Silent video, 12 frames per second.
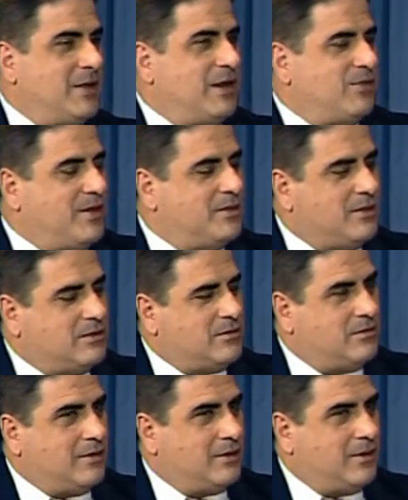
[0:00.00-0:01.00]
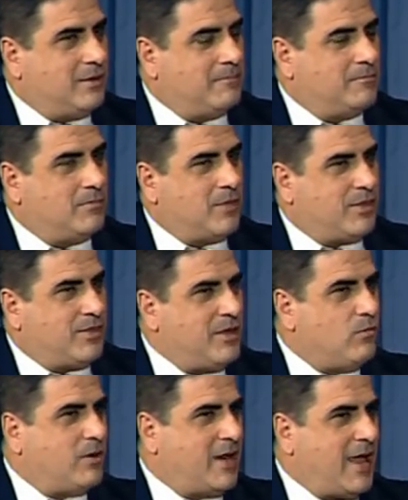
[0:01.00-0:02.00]
And I think that I
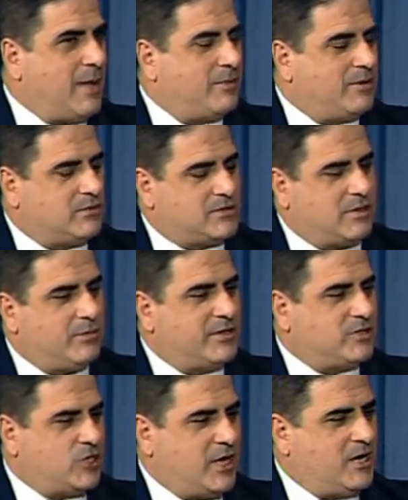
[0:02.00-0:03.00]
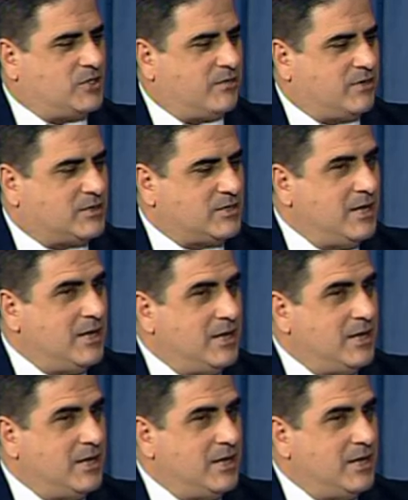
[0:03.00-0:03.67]
think what happened with some of the change of this